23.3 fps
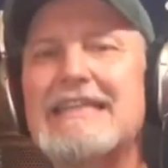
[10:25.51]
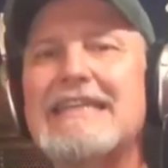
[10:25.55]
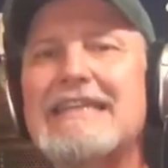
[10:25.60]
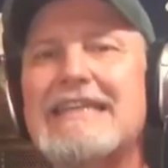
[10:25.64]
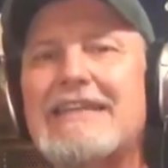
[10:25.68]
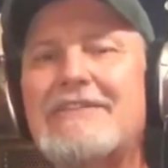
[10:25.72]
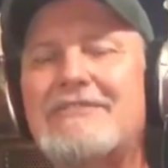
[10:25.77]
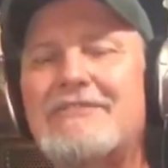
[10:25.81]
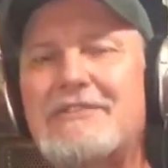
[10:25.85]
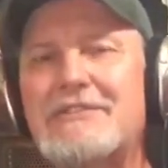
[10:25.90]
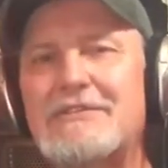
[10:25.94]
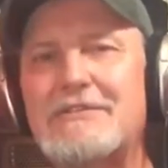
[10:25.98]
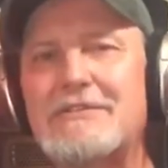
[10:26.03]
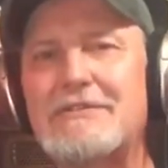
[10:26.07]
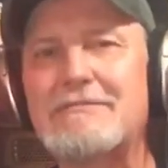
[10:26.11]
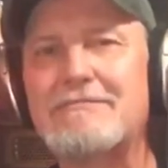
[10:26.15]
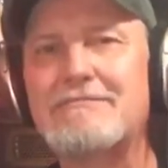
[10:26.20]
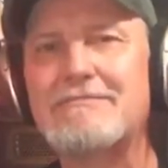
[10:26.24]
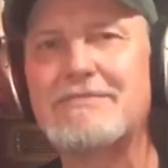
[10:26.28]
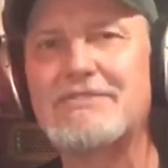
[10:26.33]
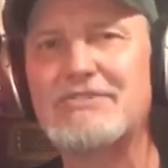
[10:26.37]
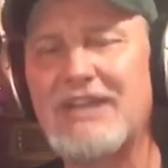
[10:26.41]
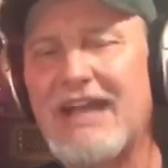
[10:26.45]
if you're
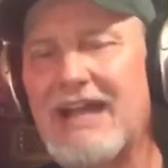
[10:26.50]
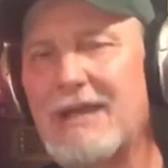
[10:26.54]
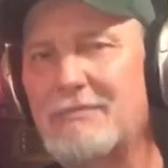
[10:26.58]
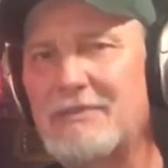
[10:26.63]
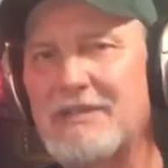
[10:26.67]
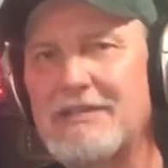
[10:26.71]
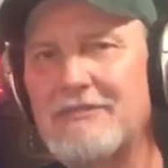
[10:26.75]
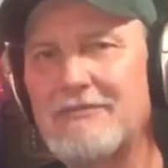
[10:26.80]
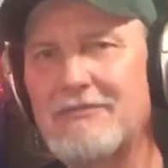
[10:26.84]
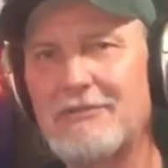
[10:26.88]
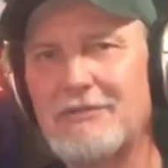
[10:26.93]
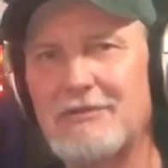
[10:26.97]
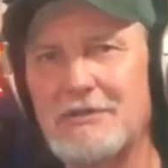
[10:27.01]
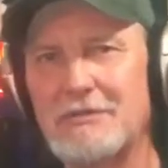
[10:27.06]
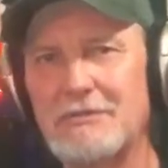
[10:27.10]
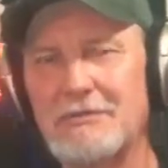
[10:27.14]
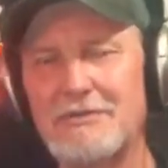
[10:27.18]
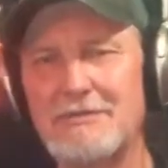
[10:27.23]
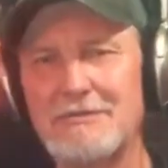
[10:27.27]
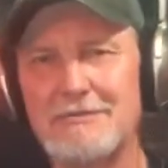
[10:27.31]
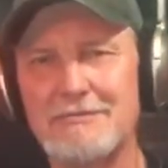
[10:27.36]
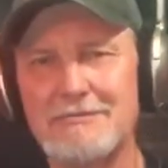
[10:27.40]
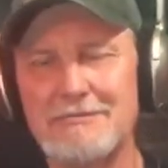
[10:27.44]
shopping
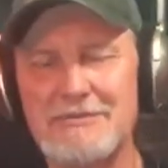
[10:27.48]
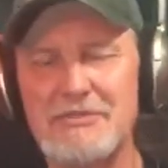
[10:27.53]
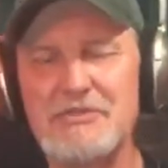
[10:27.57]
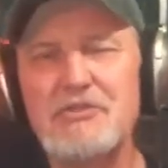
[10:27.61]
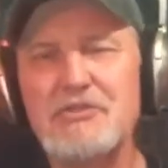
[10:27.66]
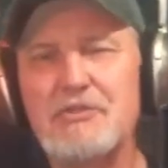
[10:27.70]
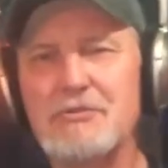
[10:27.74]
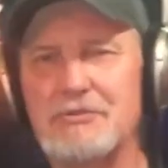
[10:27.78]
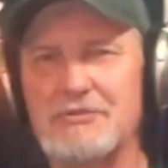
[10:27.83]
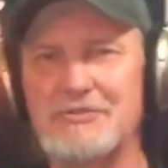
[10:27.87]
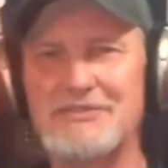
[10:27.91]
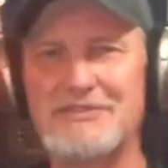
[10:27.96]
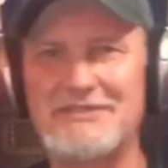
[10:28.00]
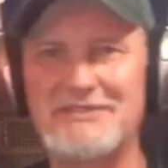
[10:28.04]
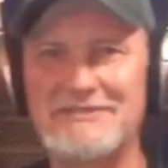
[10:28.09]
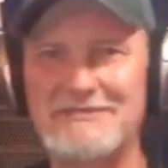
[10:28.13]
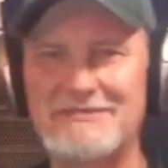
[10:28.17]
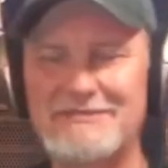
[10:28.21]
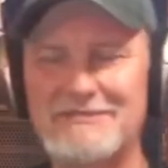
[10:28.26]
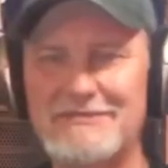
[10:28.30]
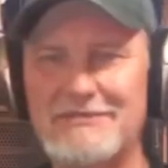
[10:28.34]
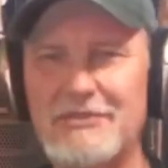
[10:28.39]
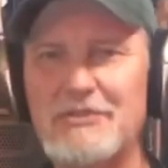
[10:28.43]
for
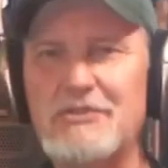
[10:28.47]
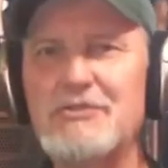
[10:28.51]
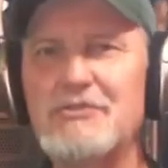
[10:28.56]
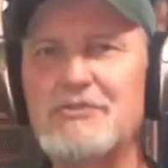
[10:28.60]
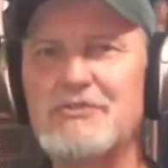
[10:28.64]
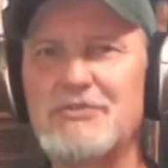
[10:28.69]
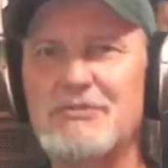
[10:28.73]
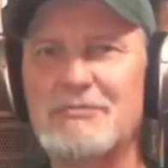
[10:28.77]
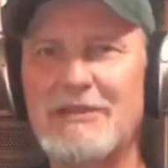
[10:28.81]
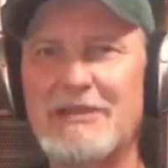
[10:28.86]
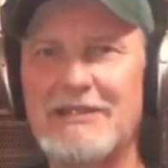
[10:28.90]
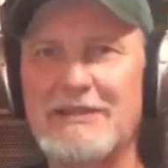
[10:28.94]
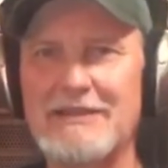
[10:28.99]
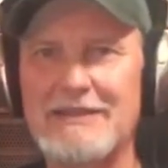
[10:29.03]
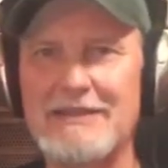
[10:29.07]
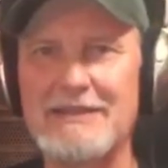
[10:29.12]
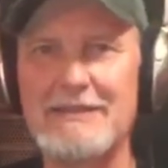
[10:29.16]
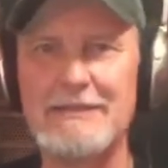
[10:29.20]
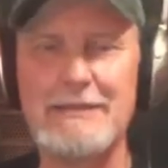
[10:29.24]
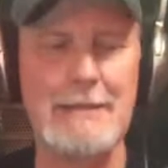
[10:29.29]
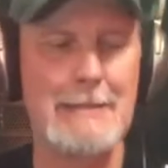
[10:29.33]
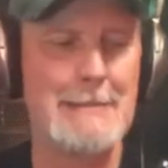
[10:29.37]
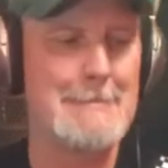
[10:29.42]
the used
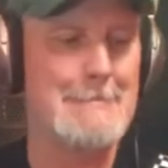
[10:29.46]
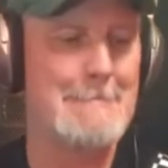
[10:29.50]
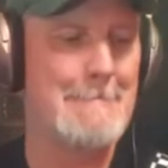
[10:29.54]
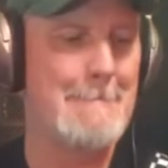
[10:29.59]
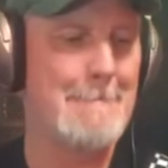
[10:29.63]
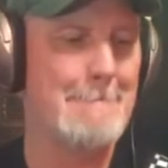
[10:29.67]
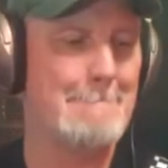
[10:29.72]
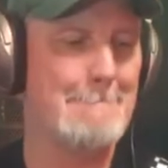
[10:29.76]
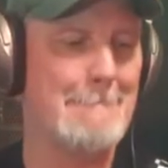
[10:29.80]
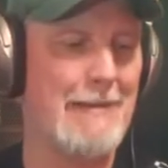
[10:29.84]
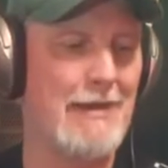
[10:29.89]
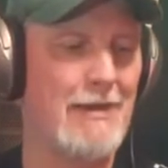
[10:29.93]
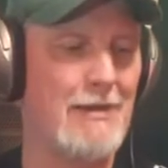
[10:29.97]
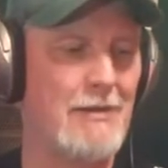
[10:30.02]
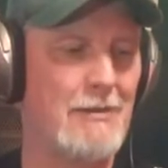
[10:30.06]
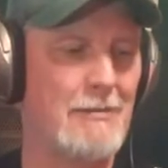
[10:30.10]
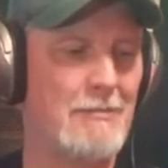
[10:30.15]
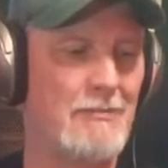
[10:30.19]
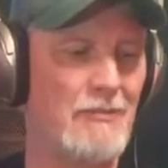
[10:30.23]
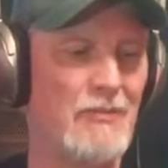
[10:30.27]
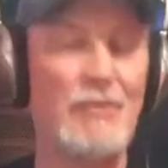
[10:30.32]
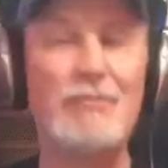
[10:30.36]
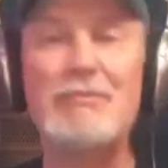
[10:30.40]
market,
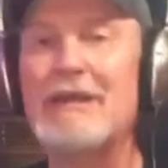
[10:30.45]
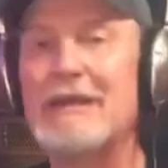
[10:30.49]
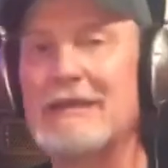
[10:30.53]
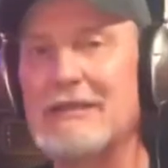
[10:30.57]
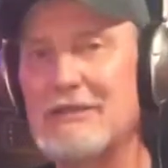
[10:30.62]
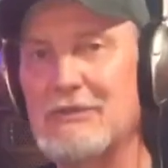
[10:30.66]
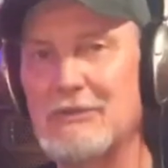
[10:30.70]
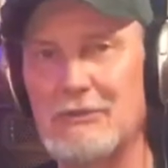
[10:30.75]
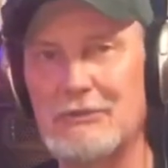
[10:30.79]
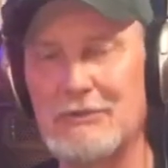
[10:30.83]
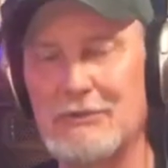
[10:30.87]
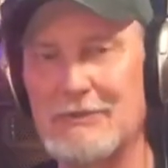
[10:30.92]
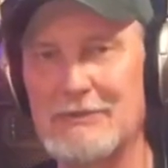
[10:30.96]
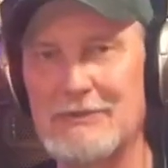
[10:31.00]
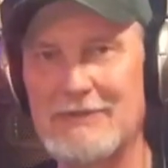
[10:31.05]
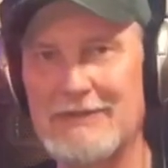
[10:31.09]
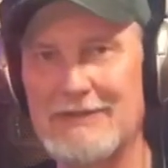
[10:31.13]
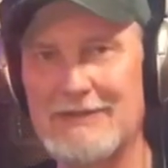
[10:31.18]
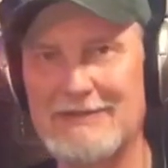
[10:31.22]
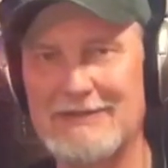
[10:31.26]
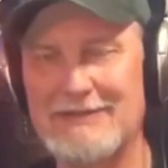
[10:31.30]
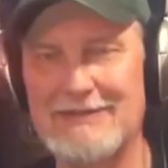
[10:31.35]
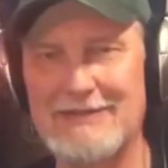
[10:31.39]
the pecking order
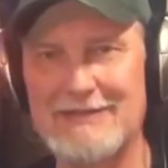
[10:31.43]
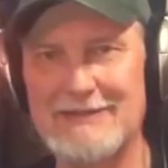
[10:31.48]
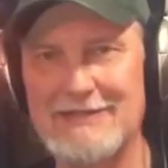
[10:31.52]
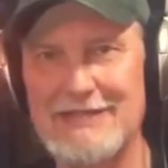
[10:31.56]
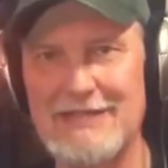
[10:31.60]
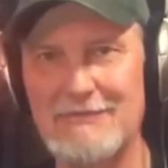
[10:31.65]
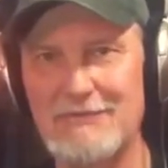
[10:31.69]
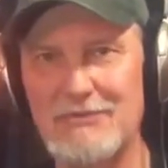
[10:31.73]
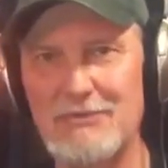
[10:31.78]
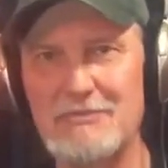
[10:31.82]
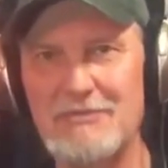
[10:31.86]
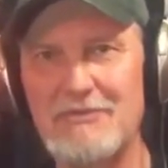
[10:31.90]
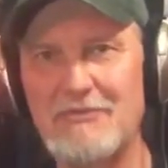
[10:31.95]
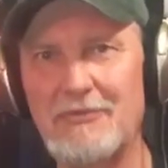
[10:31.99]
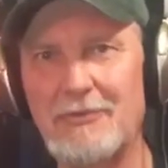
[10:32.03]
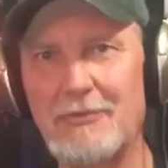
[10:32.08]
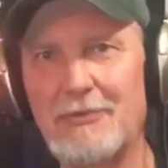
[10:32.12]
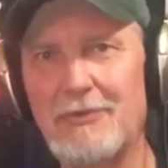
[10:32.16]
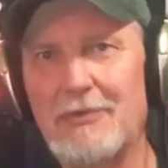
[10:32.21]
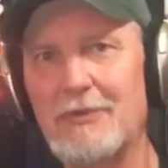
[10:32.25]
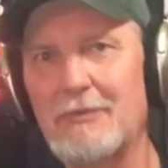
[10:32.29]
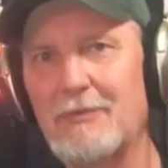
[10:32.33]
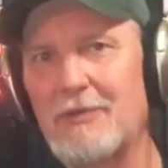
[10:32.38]
that I gave you
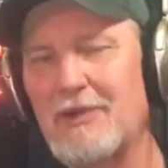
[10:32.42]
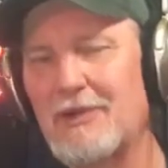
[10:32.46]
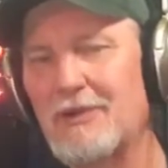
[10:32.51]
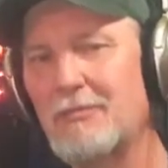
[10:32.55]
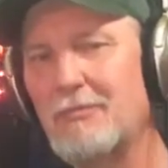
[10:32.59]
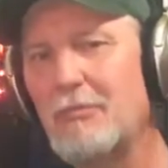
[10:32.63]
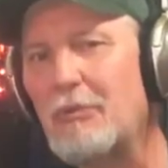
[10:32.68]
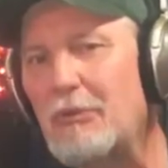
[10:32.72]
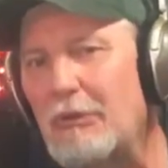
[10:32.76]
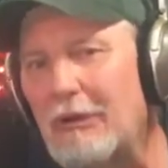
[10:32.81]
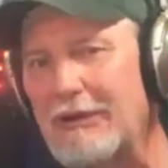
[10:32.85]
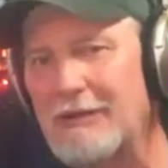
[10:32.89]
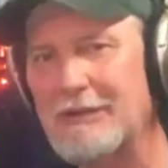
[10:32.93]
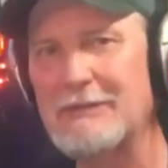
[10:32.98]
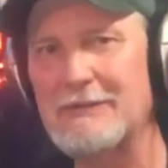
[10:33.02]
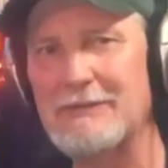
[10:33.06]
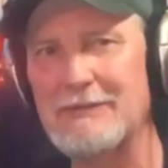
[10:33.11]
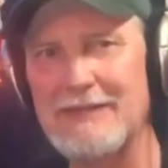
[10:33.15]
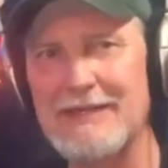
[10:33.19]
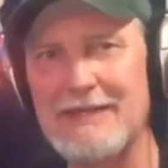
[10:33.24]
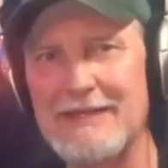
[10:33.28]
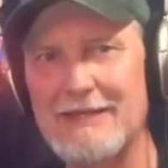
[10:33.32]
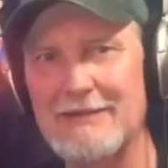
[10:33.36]
before, well, prior to
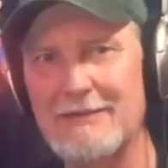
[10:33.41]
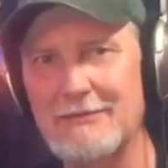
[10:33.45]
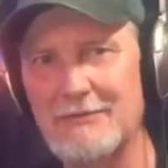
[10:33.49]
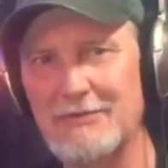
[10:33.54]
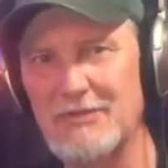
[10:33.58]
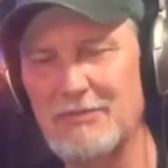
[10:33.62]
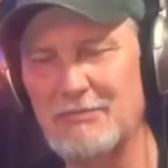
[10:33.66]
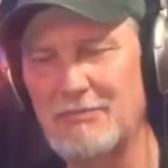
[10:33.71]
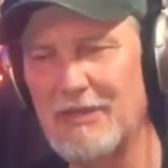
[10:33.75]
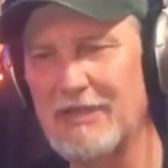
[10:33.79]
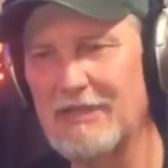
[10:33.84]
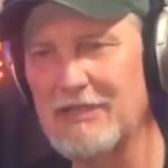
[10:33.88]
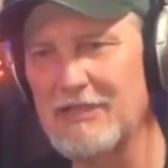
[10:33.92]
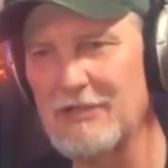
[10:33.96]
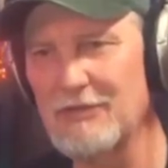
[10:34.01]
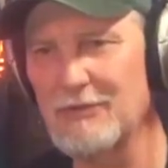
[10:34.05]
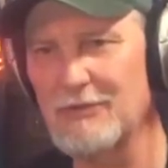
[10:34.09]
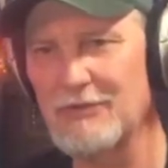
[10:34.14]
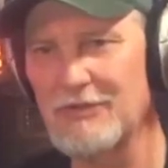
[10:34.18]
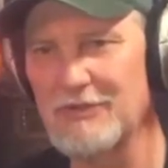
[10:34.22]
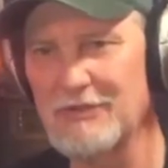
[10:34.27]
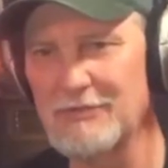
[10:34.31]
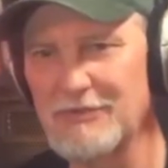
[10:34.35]
that, what the pecking
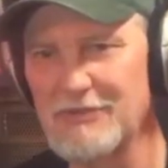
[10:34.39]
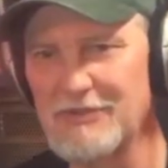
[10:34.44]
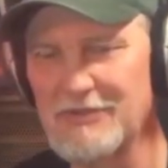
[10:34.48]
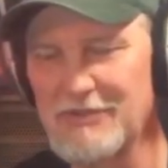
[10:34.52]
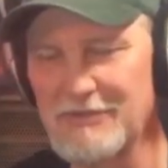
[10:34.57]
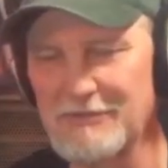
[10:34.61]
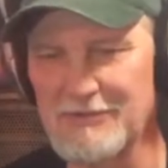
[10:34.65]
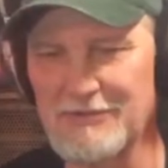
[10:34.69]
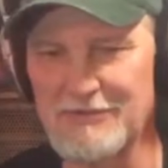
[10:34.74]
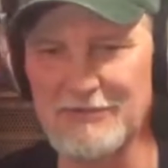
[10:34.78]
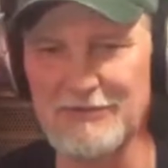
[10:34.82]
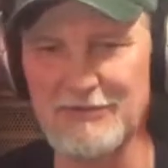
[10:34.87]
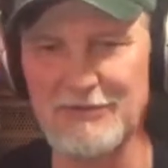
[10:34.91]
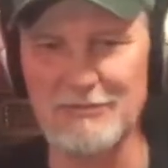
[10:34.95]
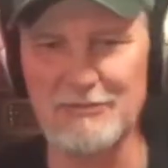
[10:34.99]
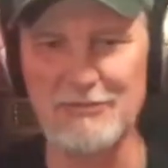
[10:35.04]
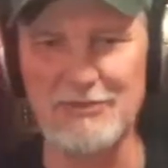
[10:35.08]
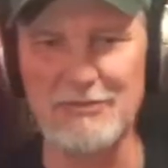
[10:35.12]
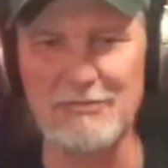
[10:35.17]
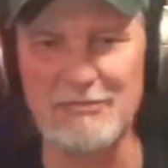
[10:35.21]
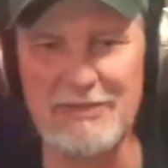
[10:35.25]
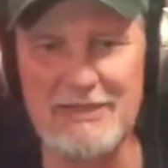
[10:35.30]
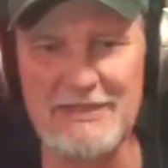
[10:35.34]
order was, it was a little
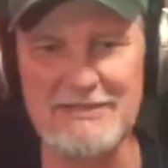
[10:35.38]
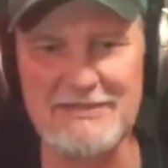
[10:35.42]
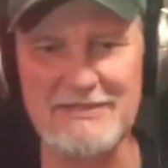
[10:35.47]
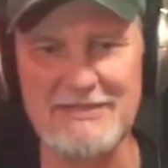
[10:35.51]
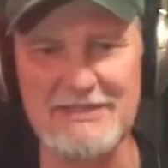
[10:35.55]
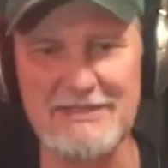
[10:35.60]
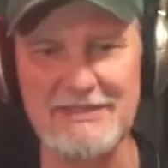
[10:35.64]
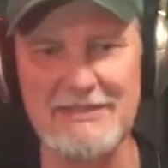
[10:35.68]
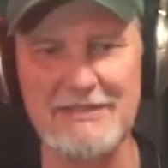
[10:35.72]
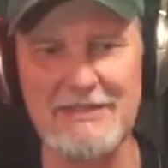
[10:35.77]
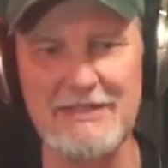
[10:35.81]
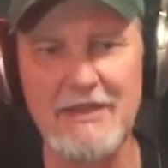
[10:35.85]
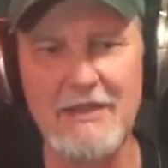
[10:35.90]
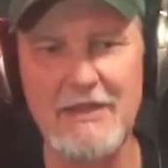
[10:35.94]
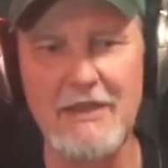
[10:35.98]
more basic.